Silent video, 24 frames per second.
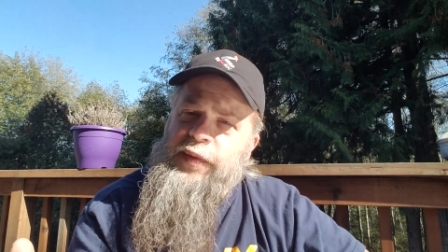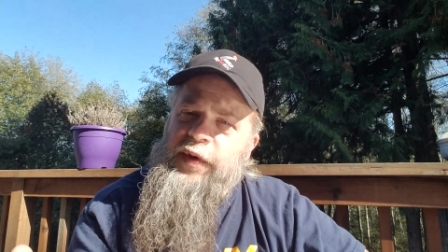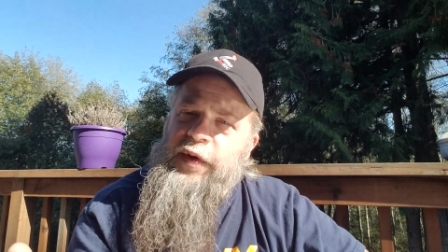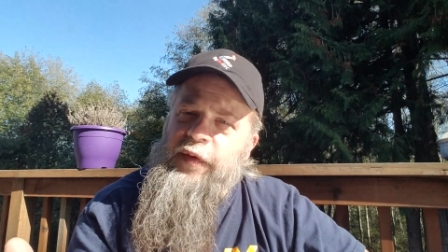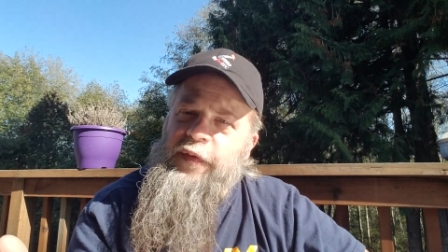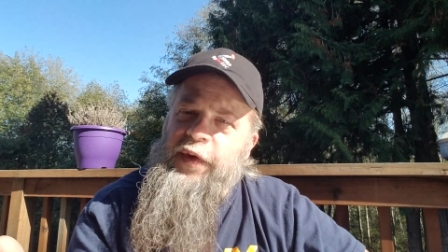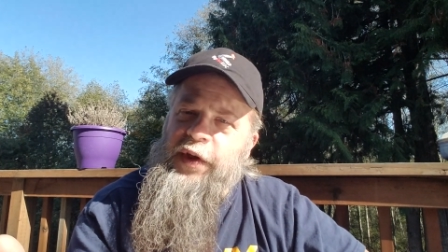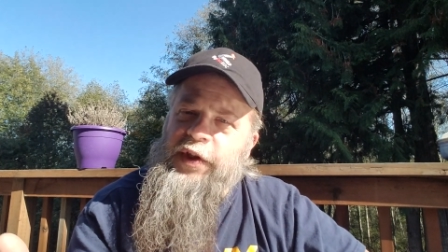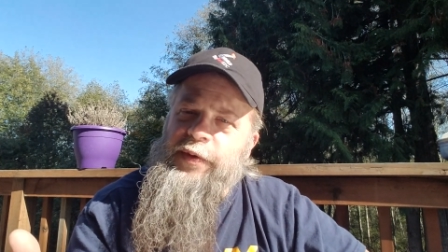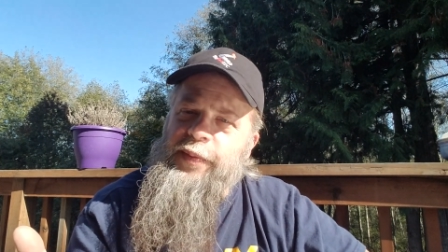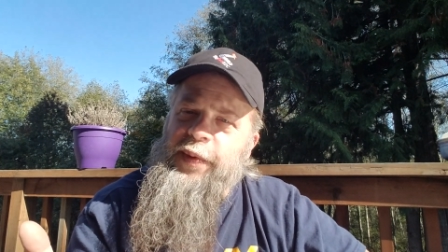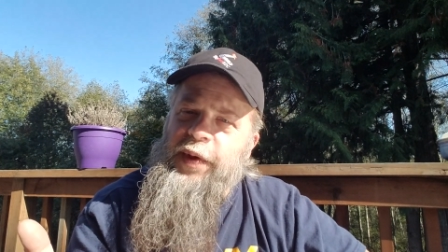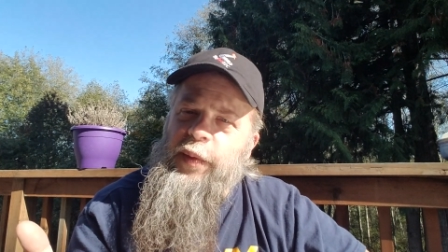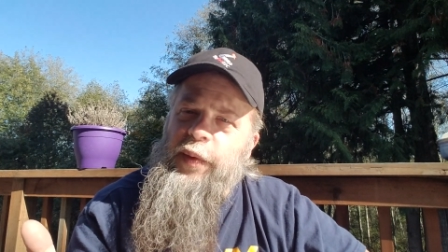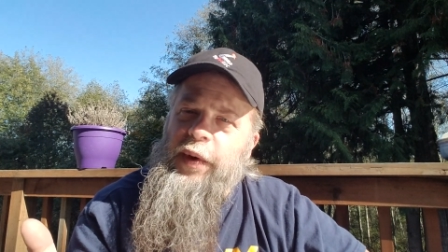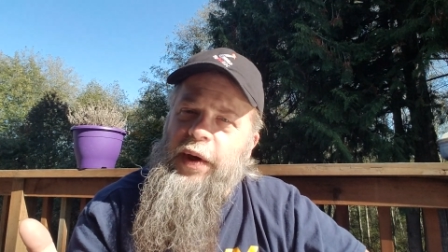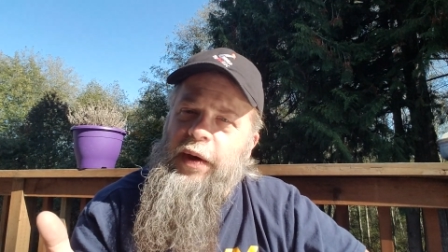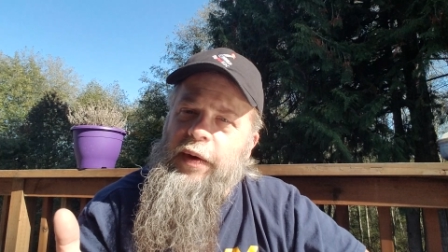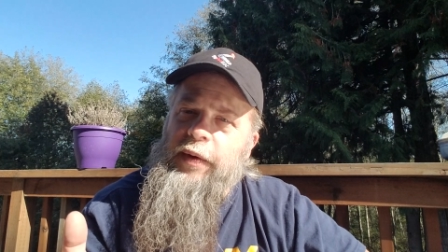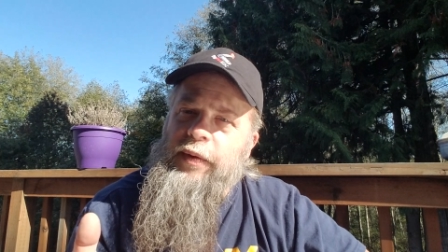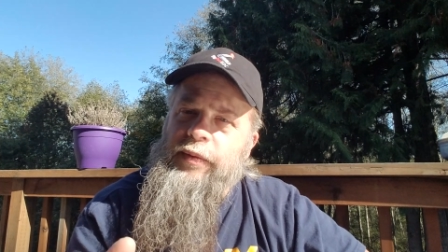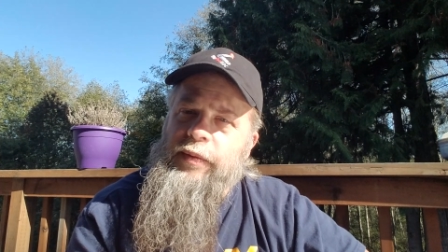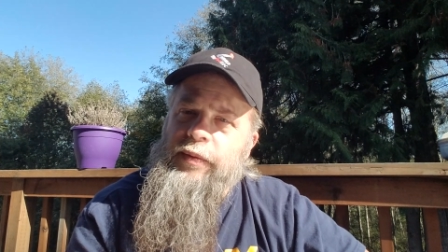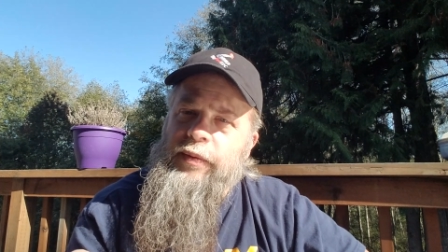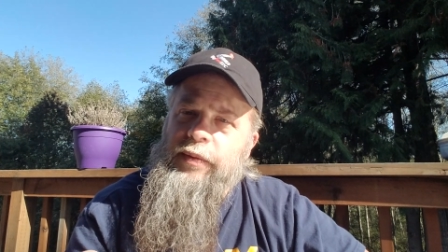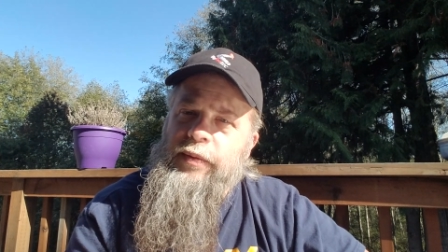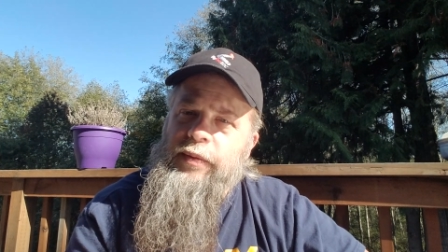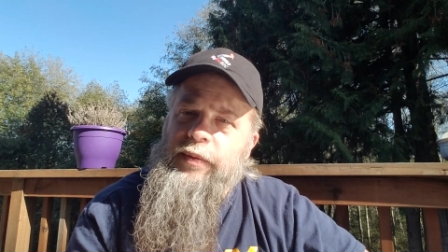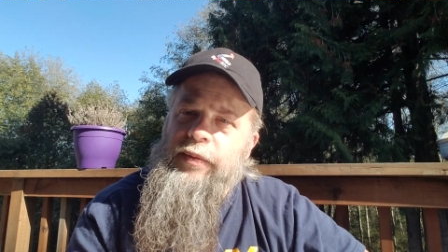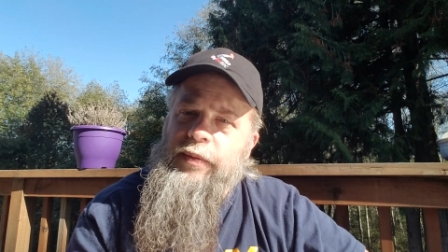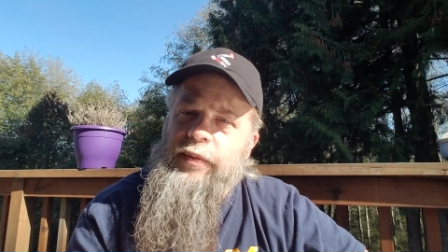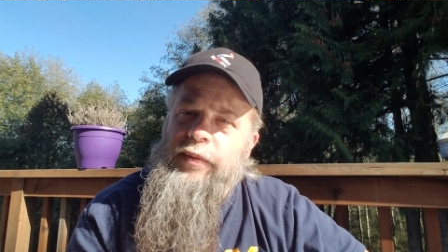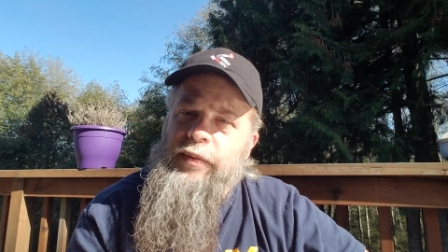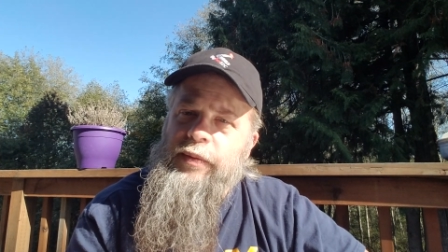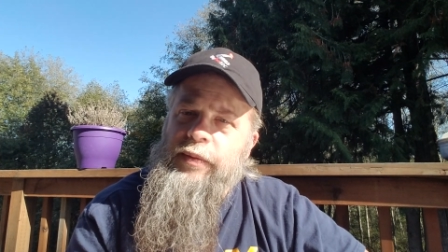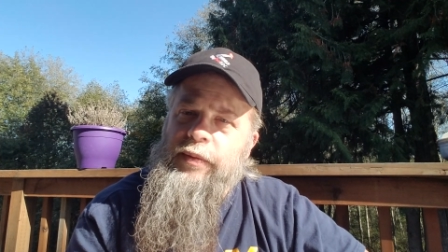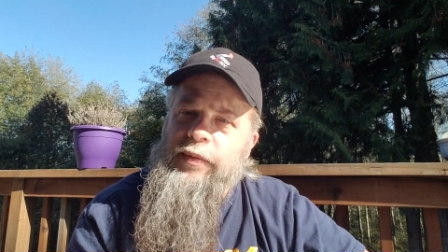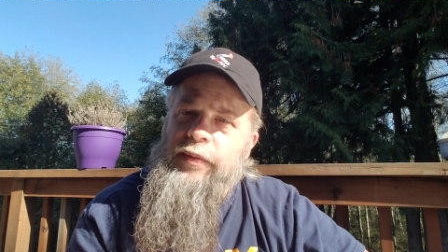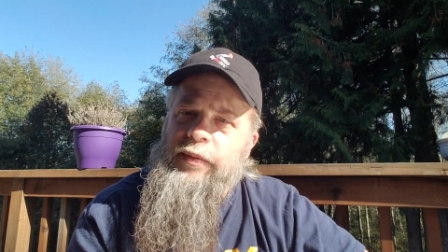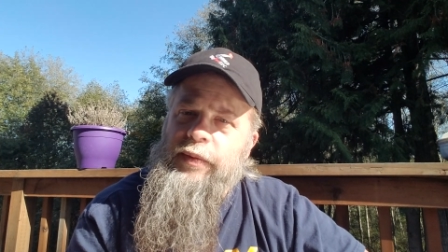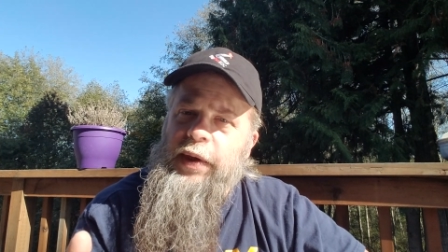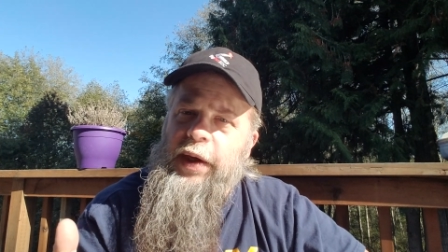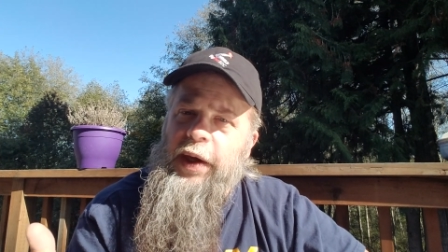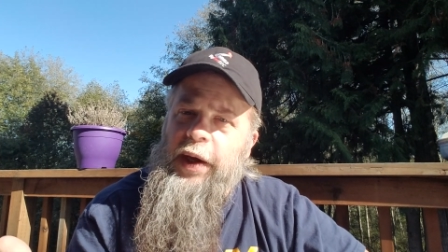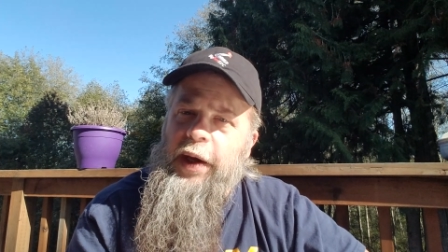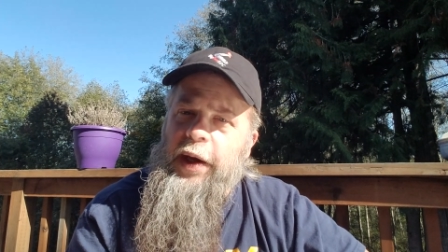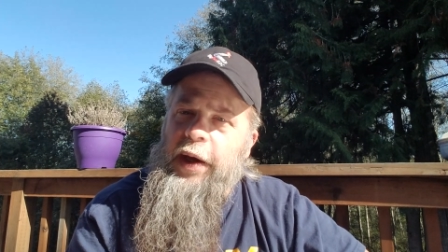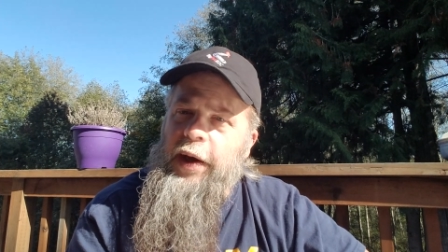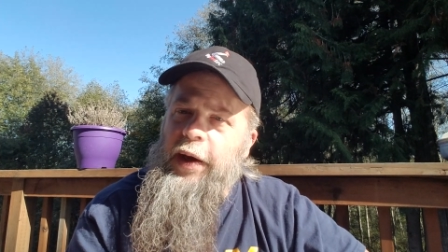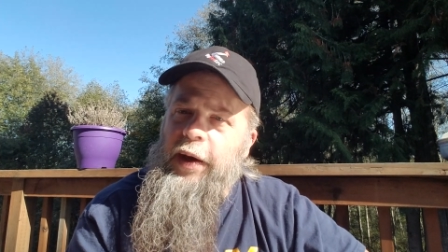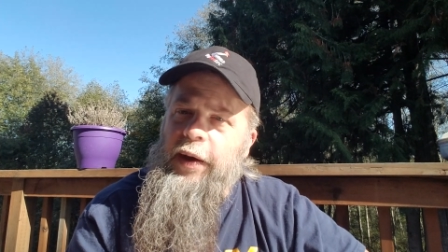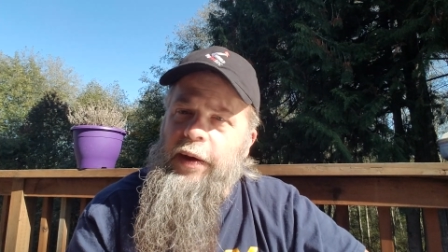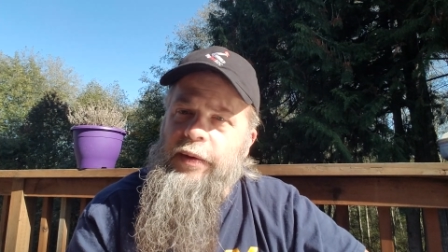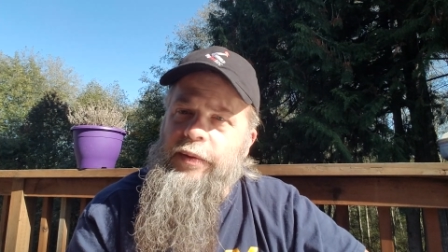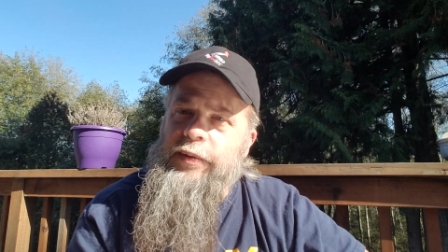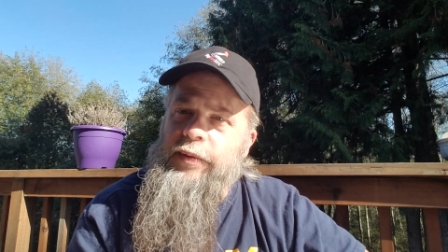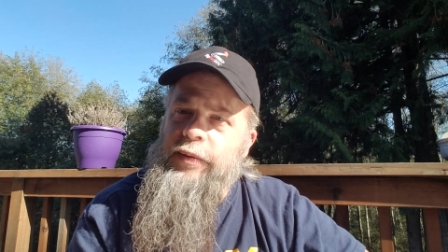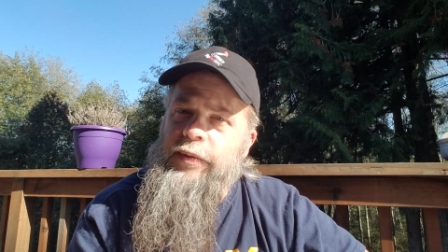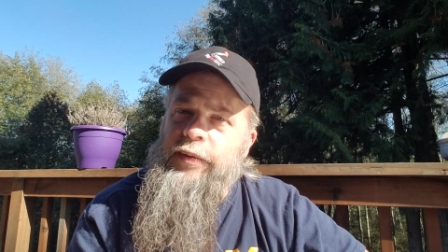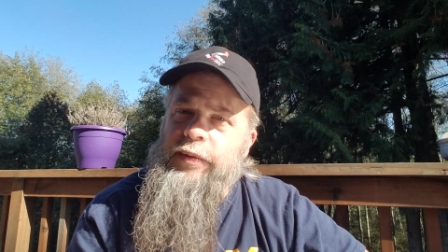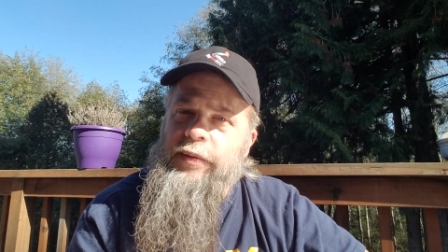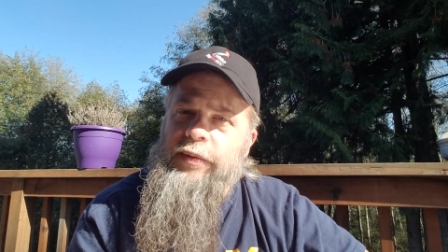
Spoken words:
fits me well and